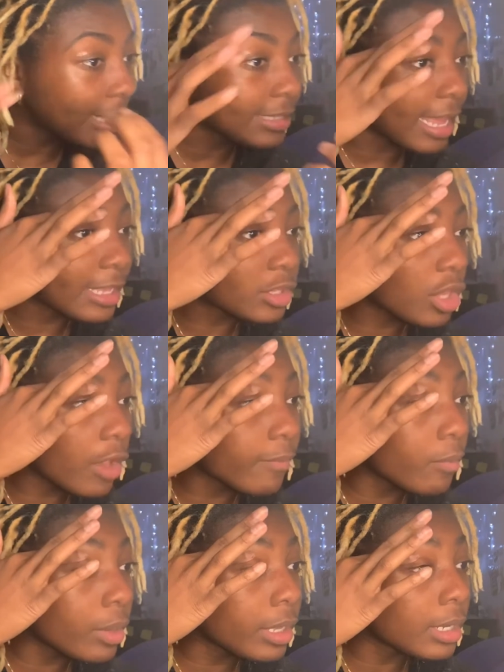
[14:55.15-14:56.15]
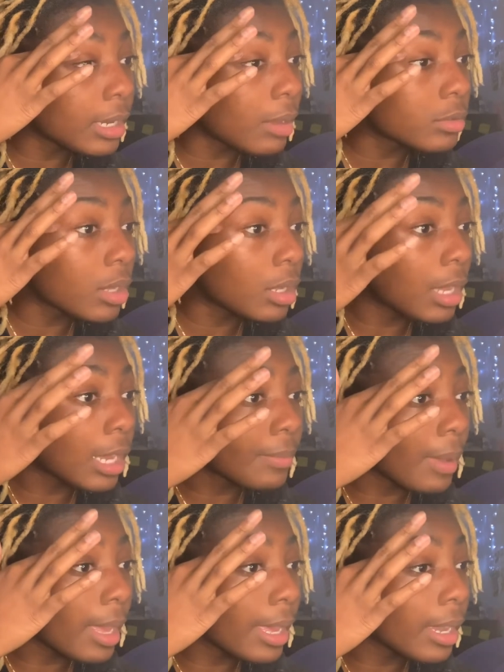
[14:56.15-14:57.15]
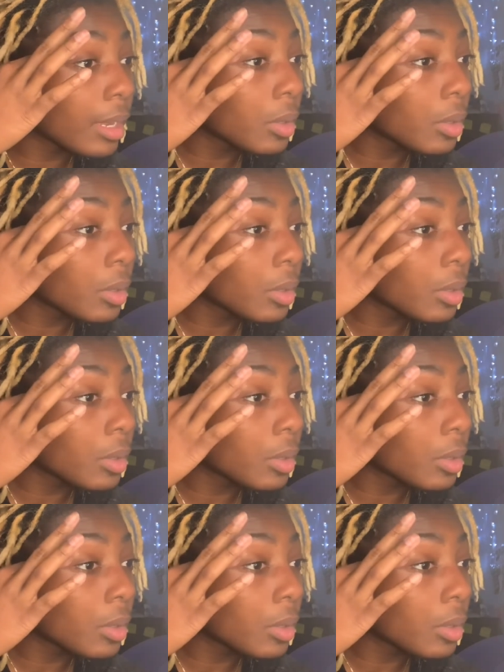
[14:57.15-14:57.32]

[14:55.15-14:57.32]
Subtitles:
that sophomore year that I was going to lock my hair.